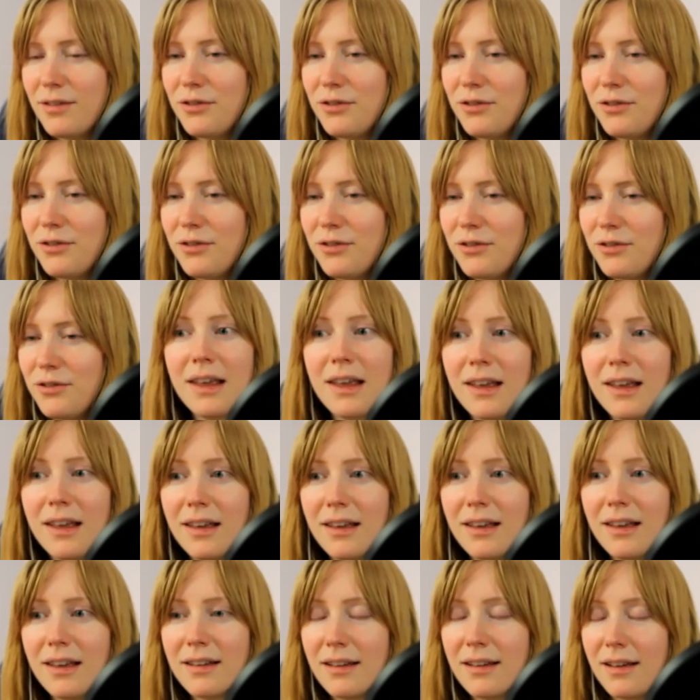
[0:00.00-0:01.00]
to
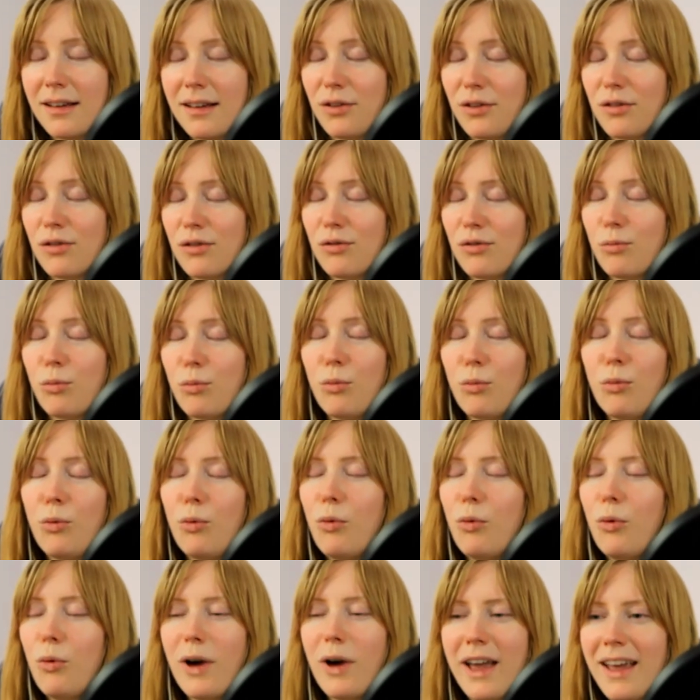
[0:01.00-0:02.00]
me is
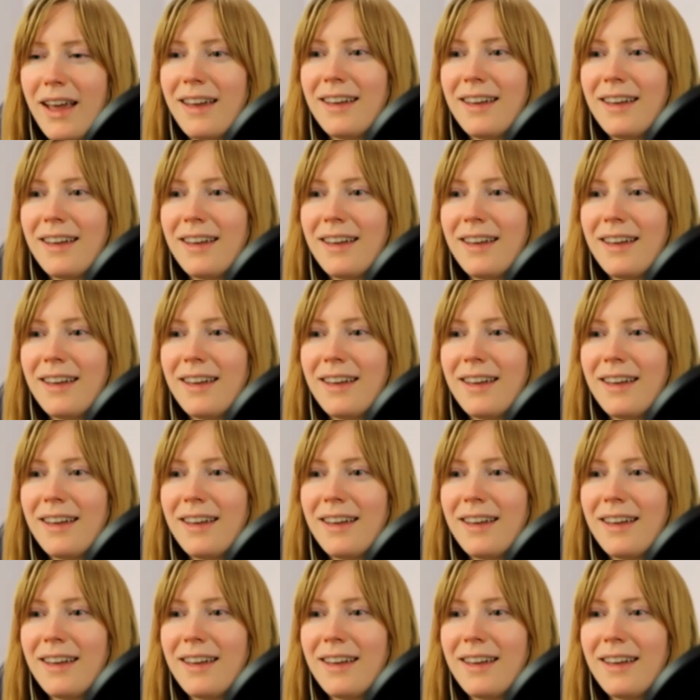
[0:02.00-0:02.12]
way